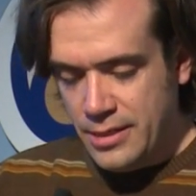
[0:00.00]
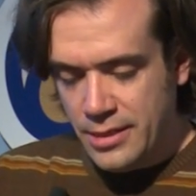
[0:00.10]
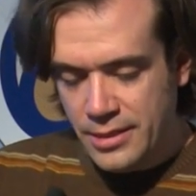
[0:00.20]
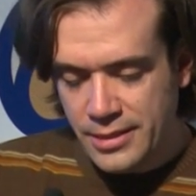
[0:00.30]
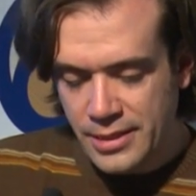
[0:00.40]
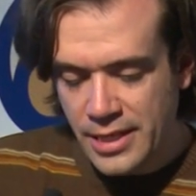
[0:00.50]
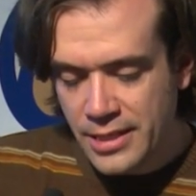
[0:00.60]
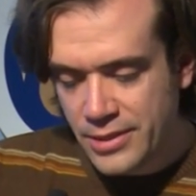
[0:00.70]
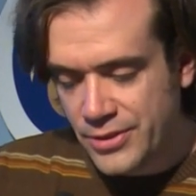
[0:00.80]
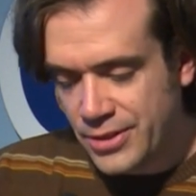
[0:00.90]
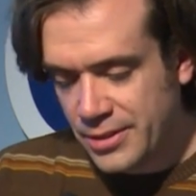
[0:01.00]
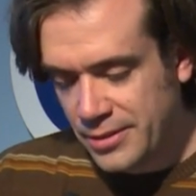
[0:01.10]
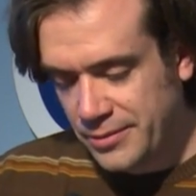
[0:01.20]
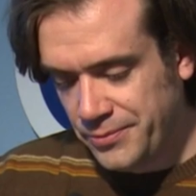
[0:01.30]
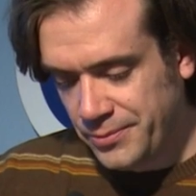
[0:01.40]
this is
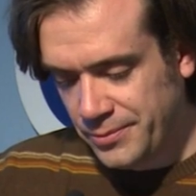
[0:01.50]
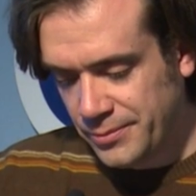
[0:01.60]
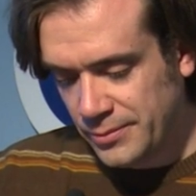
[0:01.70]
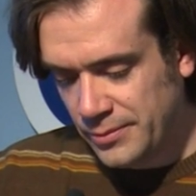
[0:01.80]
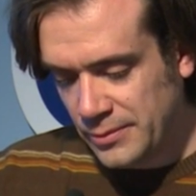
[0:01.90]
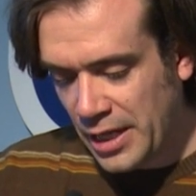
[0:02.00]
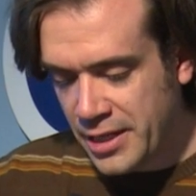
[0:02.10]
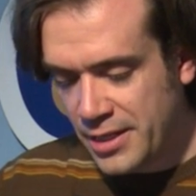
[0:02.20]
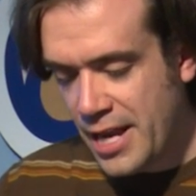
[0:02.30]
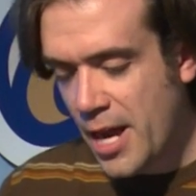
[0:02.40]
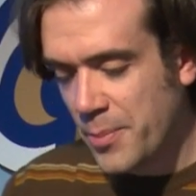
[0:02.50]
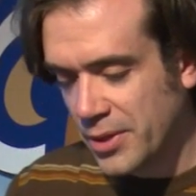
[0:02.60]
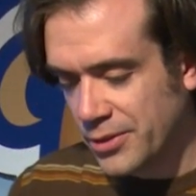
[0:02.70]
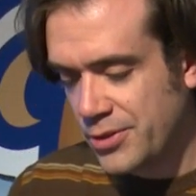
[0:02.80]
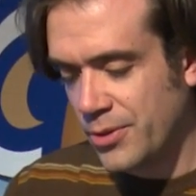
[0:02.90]
a
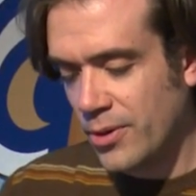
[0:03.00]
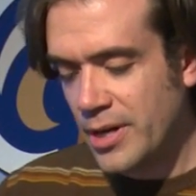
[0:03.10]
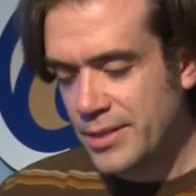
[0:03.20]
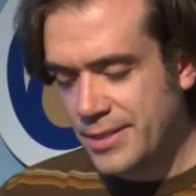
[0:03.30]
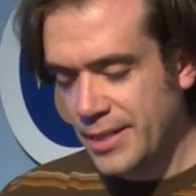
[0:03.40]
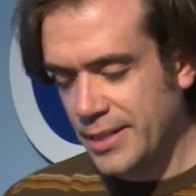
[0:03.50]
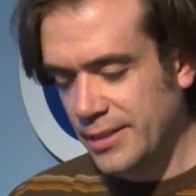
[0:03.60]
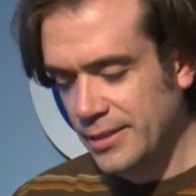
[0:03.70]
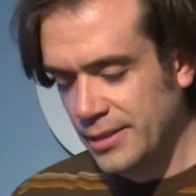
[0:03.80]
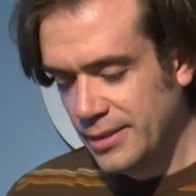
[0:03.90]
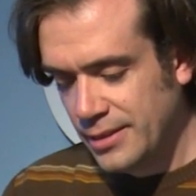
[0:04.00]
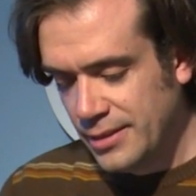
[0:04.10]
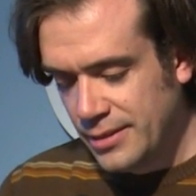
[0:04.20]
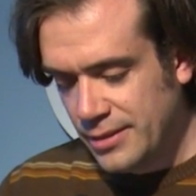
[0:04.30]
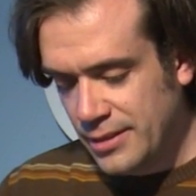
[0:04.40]
kidnapping story. It's uh,
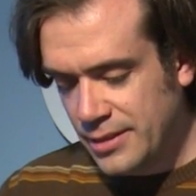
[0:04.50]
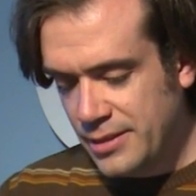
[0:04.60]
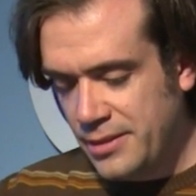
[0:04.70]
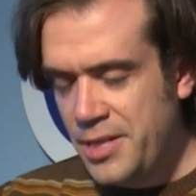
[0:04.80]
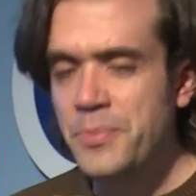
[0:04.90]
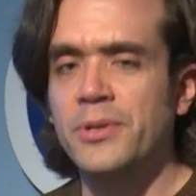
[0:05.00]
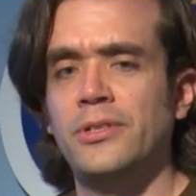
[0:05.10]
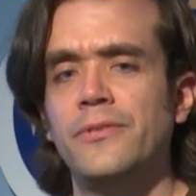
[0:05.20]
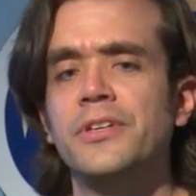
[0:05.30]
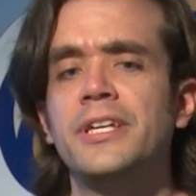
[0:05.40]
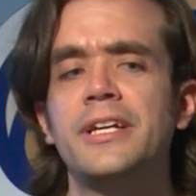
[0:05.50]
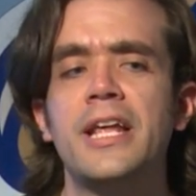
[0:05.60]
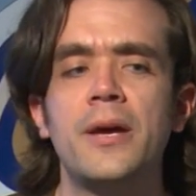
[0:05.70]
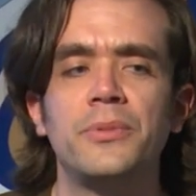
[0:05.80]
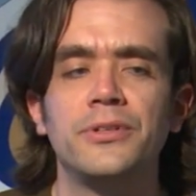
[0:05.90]
it's typical of the
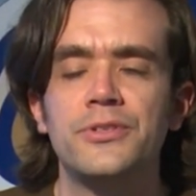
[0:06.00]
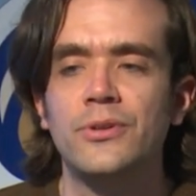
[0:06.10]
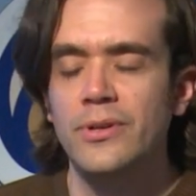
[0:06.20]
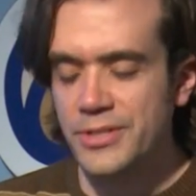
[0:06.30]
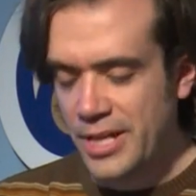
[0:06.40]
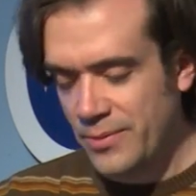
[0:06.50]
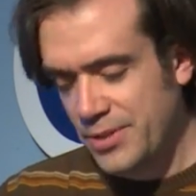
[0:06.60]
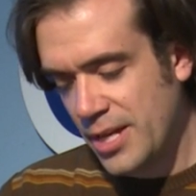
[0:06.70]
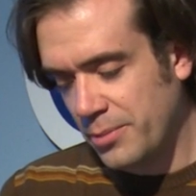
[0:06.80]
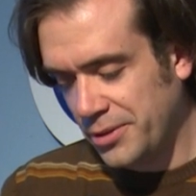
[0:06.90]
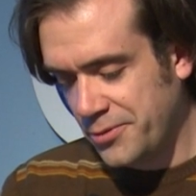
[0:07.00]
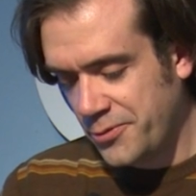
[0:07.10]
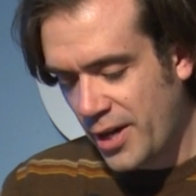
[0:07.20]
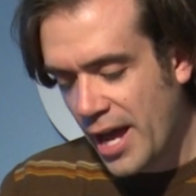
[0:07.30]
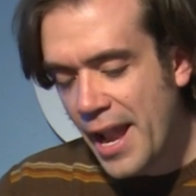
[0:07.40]
kidnapping stories I was able to
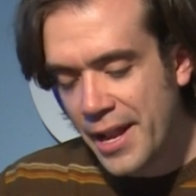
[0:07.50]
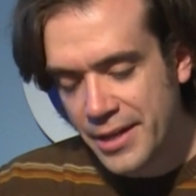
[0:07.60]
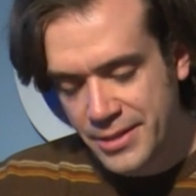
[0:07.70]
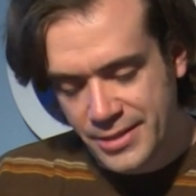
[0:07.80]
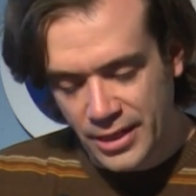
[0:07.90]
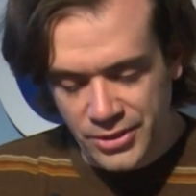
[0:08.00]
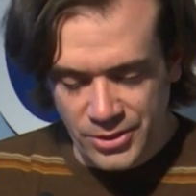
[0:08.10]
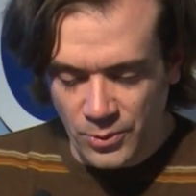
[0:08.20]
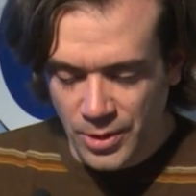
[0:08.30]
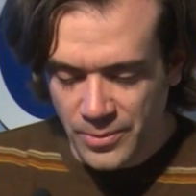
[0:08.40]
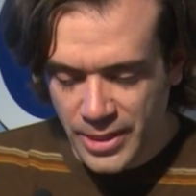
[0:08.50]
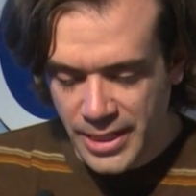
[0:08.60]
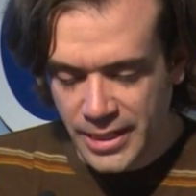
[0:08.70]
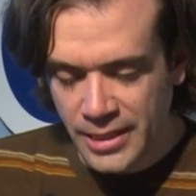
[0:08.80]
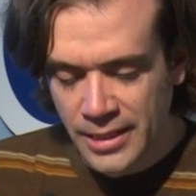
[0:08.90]
find, and it's actually one of
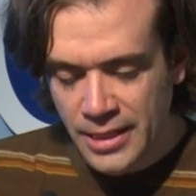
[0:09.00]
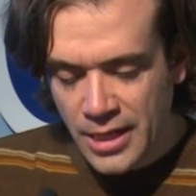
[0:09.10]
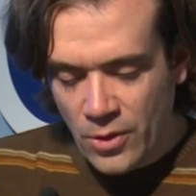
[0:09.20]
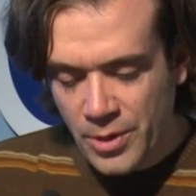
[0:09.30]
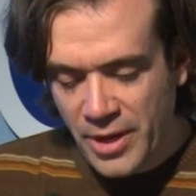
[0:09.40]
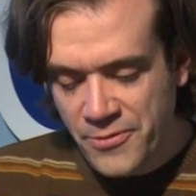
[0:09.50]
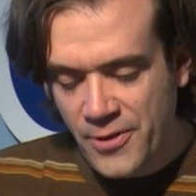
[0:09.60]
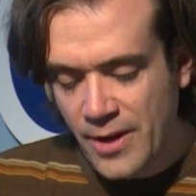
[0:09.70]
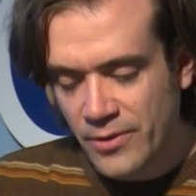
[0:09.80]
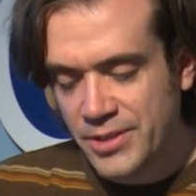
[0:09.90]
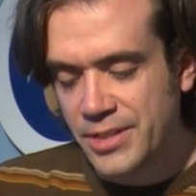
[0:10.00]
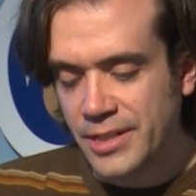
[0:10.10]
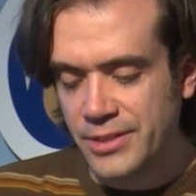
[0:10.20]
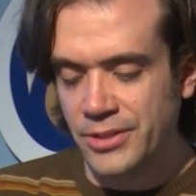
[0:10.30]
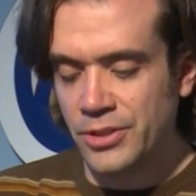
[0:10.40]
my uh, one of my favorites. I
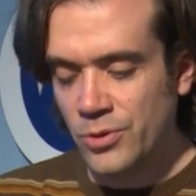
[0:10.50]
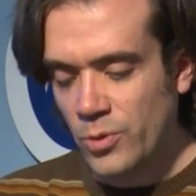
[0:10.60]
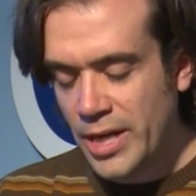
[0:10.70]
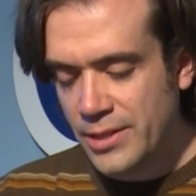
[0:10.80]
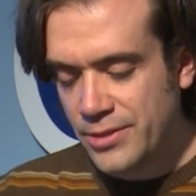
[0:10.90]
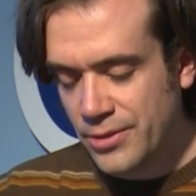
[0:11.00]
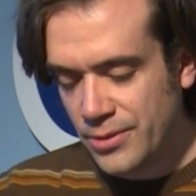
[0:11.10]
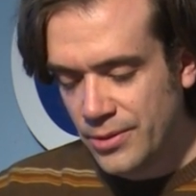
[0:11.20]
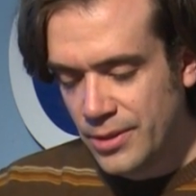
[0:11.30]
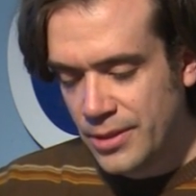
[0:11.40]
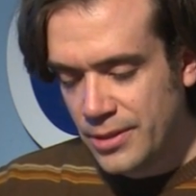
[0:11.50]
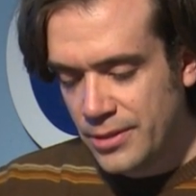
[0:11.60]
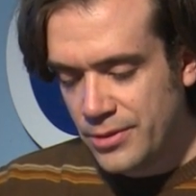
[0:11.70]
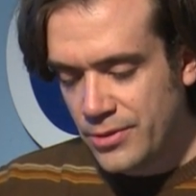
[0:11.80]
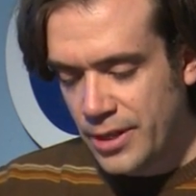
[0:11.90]
think it's a good way to
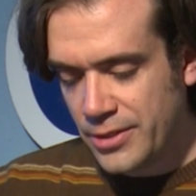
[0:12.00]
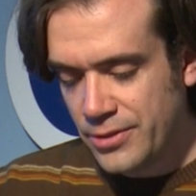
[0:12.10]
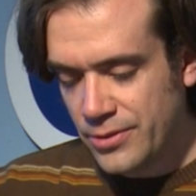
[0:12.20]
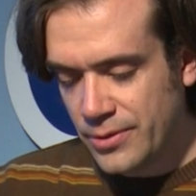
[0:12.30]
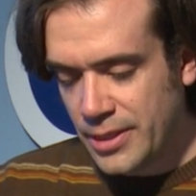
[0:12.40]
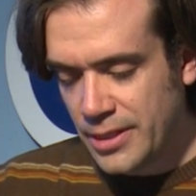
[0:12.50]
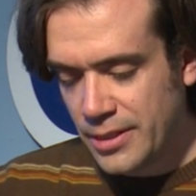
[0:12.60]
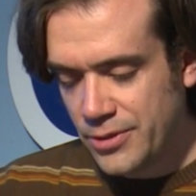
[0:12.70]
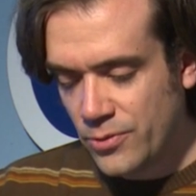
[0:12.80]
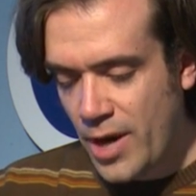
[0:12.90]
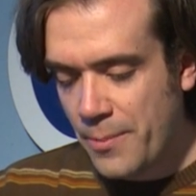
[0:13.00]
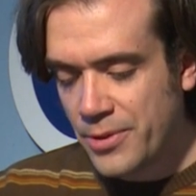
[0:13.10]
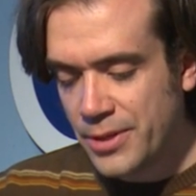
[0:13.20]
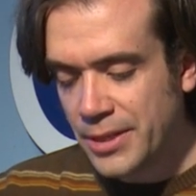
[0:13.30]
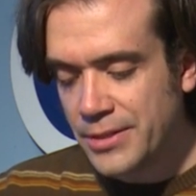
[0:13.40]
to try to uh, to wrap
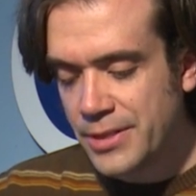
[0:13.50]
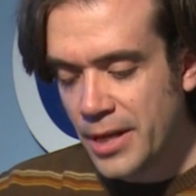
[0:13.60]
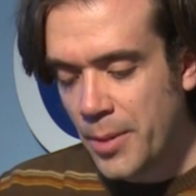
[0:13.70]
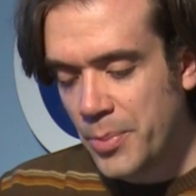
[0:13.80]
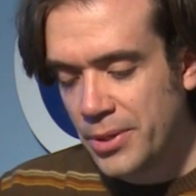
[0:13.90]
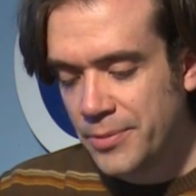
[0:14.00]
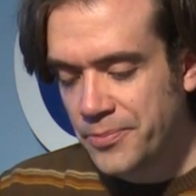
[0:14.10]
things up,